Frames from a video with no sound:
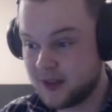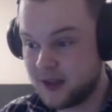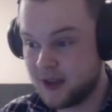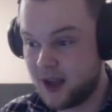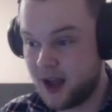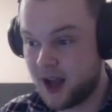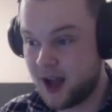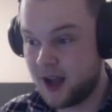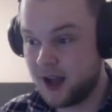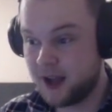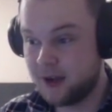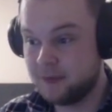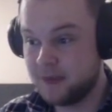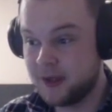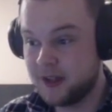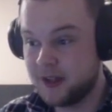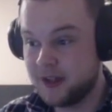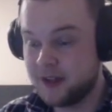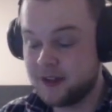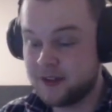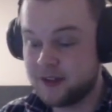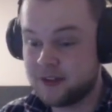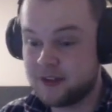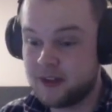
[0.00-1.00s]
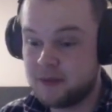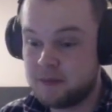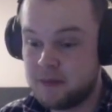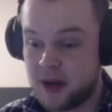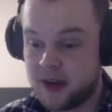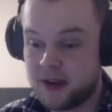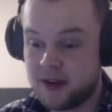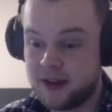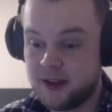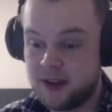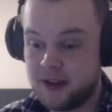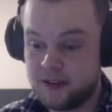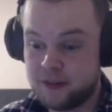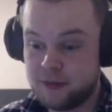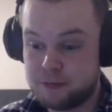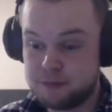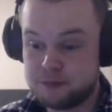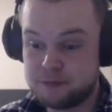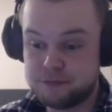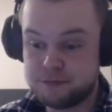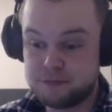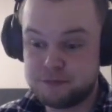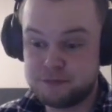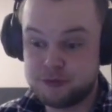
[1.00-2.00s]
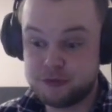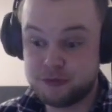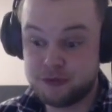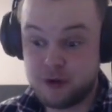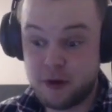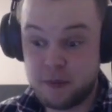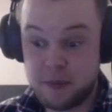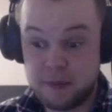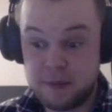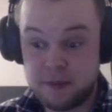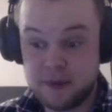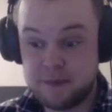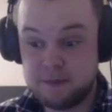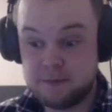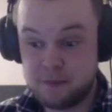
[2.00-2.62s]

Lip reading: So the Monk is probably